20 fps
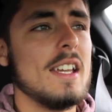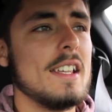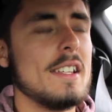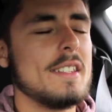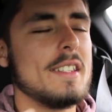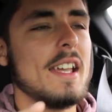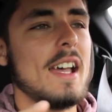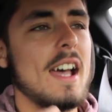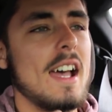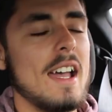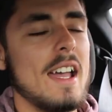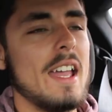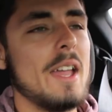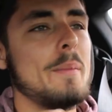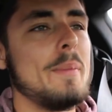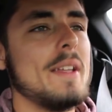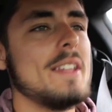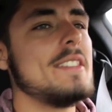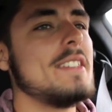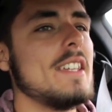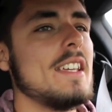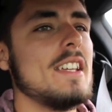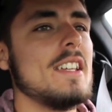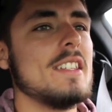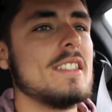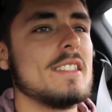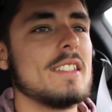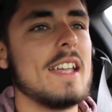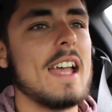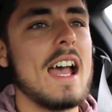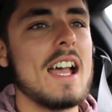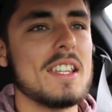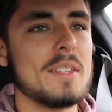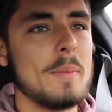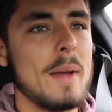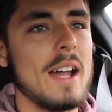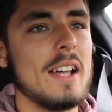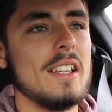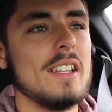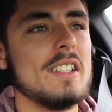is that MPT's gas
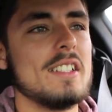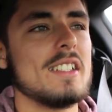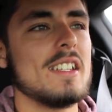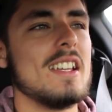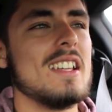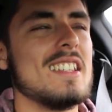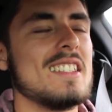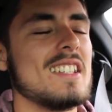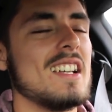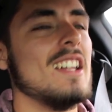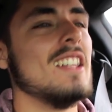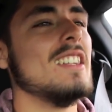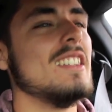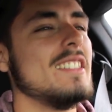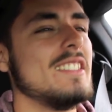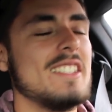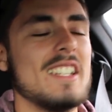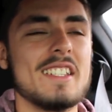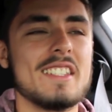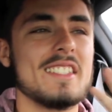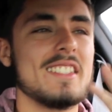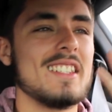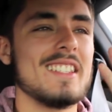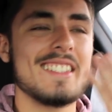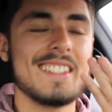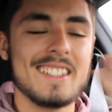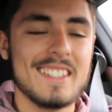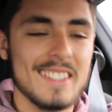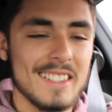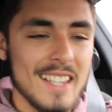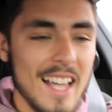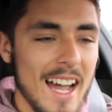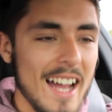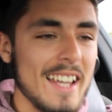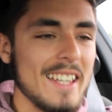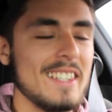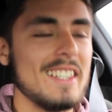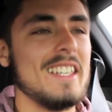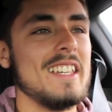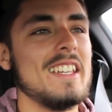mileage is just
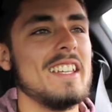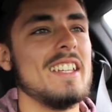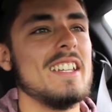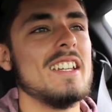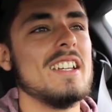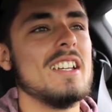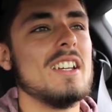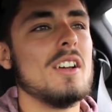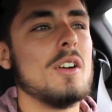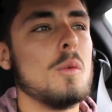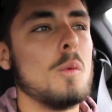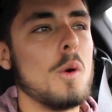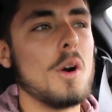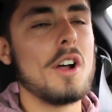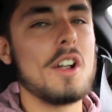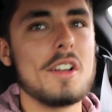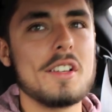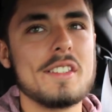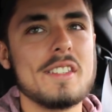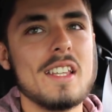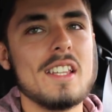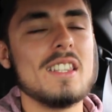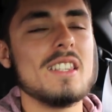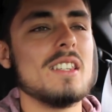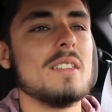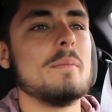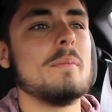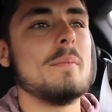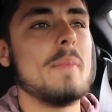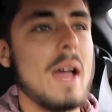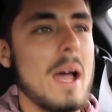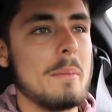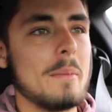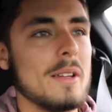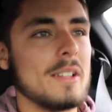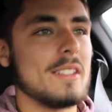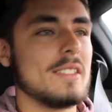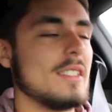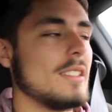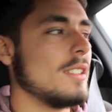slightly worse than
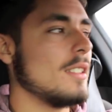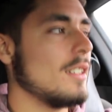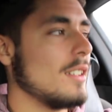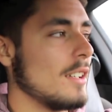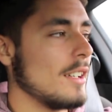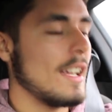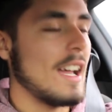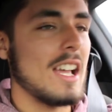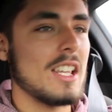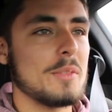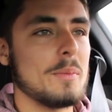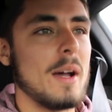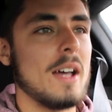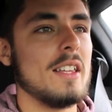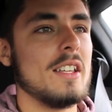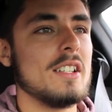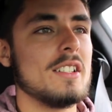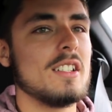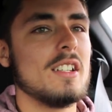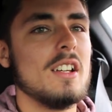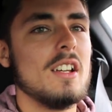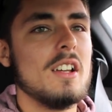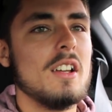Bama's gas mileage,